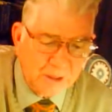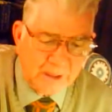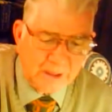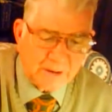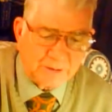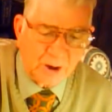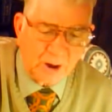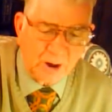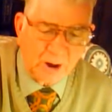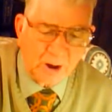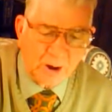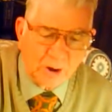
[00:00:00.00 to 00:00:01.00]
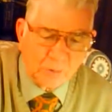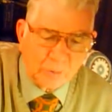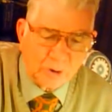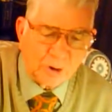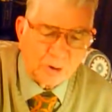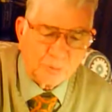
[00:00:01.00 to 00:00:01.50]
And
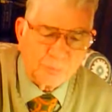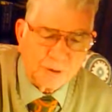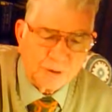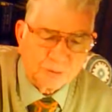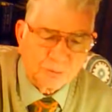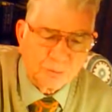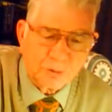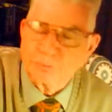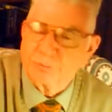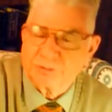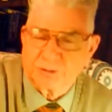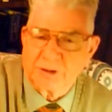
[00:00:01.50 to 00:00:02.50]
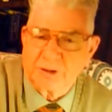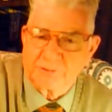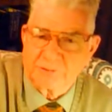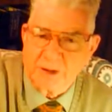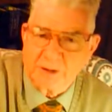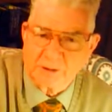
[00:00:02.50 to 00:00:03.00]
we're going to be in groups in
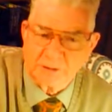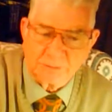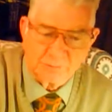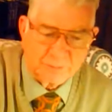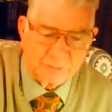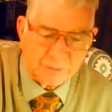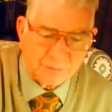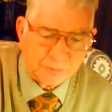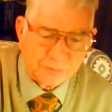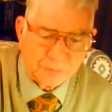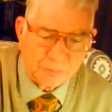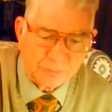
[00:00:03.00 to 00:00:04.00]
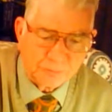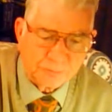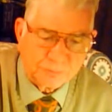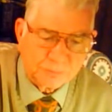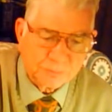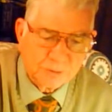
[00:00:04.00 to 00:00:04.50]
that valley, different
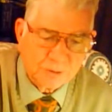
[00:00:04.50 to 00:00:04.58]
groups.